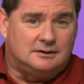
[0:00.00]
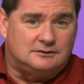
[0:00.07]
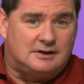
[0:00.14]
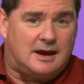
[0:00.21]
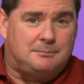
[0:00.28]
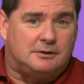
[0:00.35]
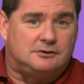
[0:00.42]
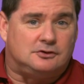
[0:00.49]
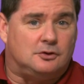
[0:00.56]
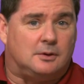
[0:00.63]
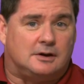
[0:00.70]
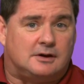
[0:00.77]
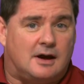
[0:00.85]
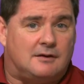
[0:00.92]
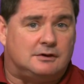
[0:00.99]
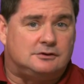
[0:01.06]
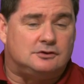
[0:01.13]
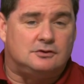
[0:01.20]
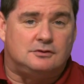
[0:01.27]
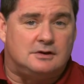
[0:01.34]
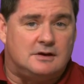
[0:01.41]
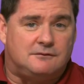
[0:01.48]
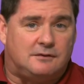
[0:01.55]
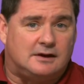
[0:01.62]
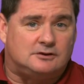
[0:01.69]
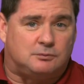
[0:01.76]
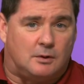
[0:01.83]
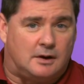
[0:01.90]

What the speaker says: Tampa 2 and cover 2 defense,